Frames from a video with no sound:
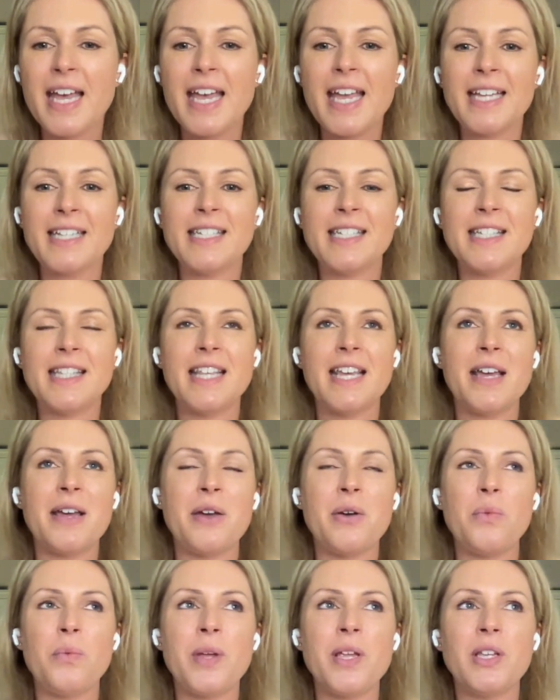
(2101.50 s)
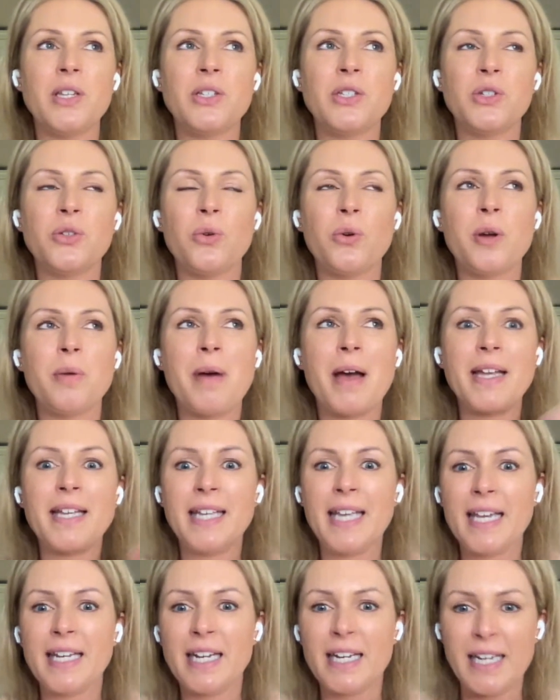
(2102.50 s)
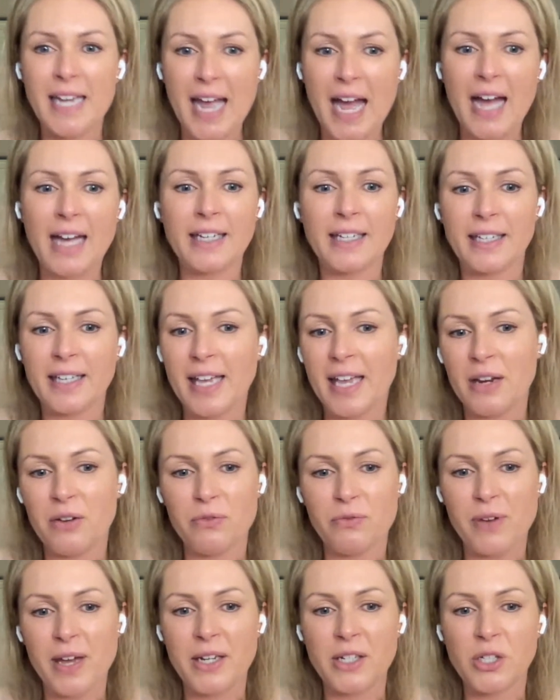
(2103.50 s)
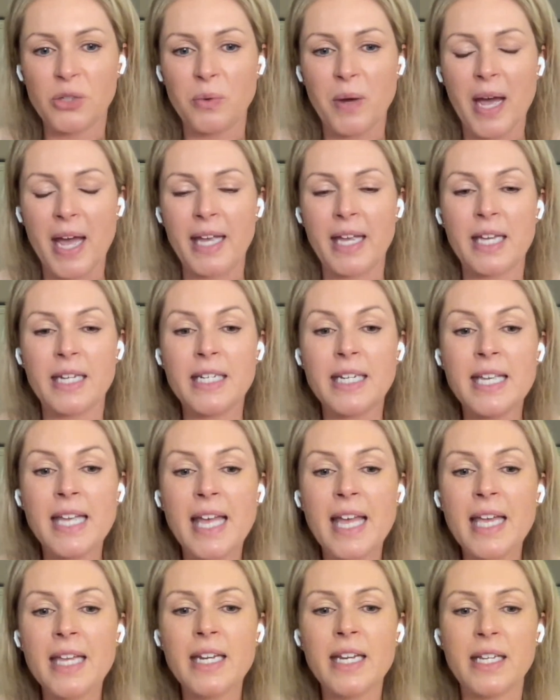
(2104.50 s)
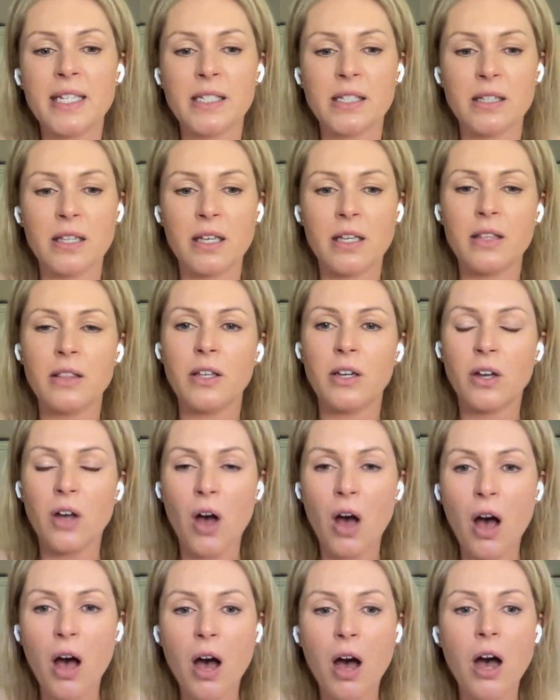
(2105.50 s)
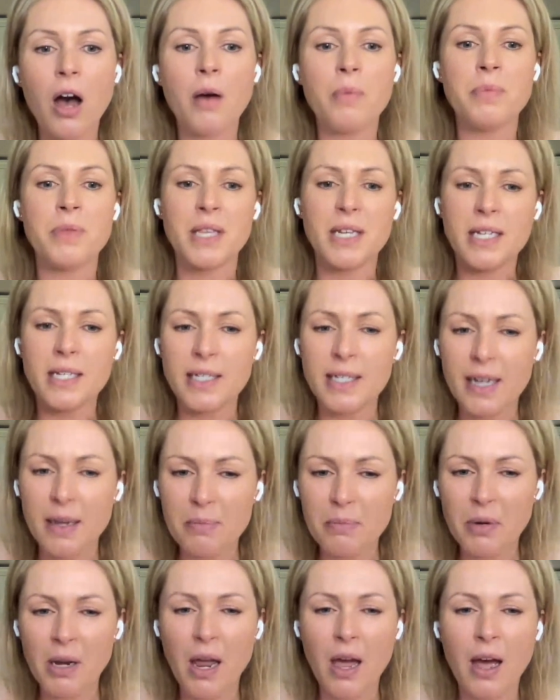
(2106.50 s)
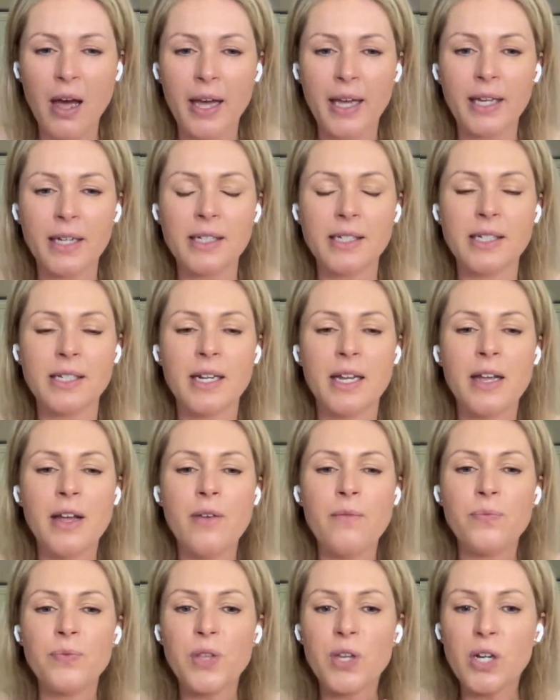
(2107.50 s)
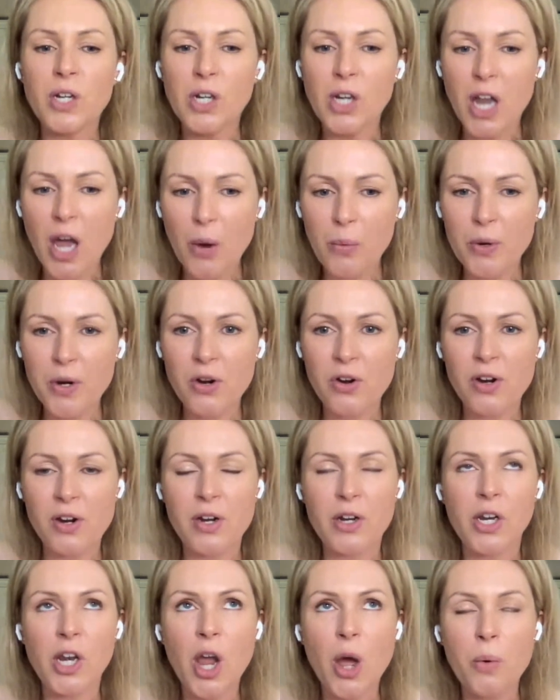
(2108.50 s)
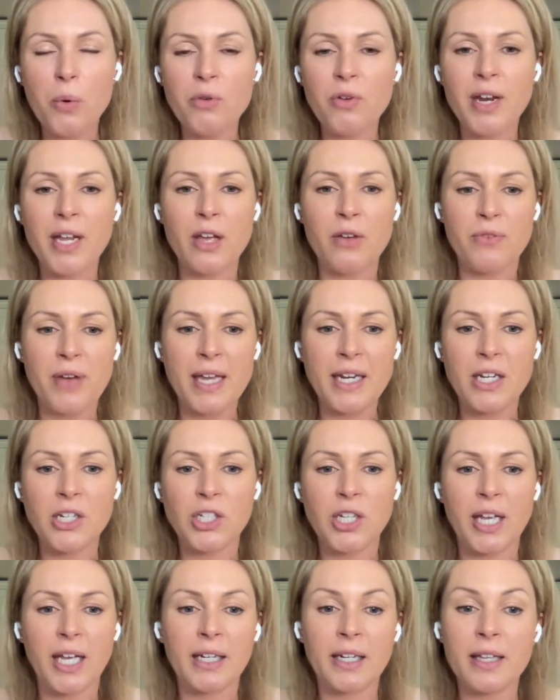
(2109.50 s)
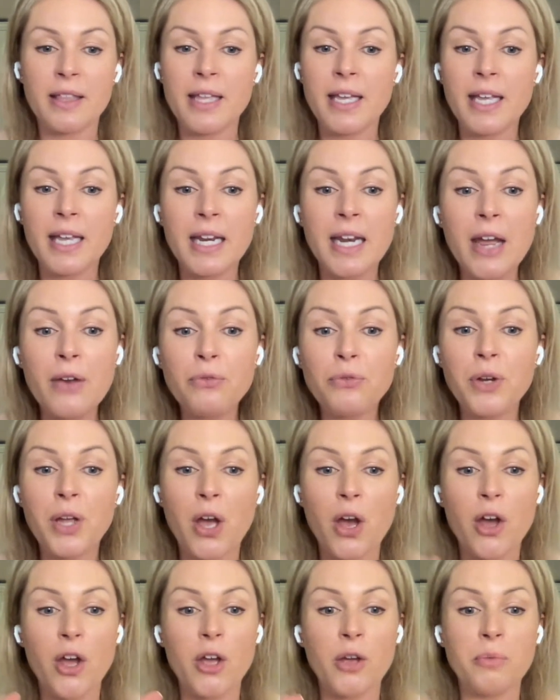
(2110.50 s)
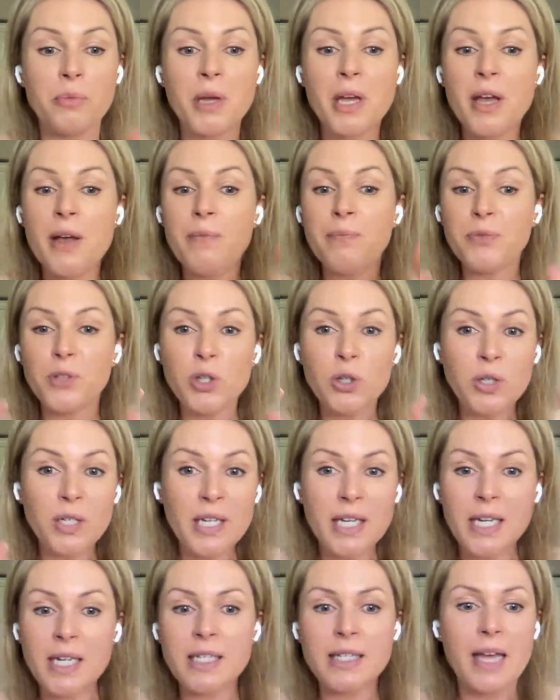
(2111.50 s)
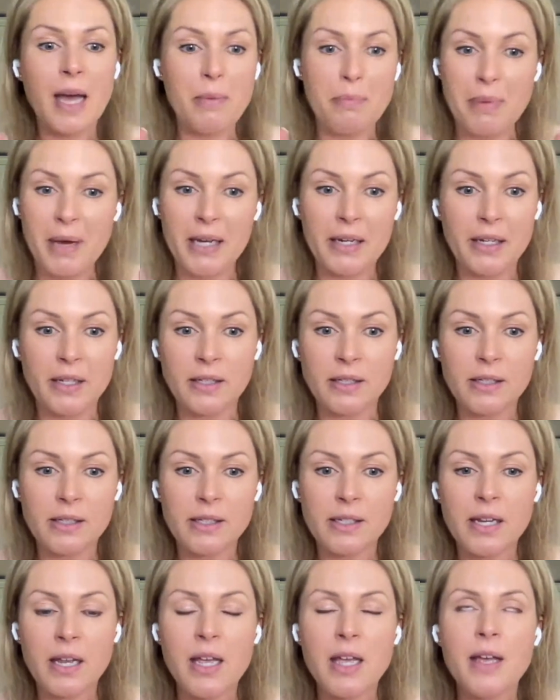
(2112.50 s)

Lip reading: We talk about yin and yang in Feng Shui, and yin is the calm, the dim light, the lowering of energy. And I think in every home, you need that balance.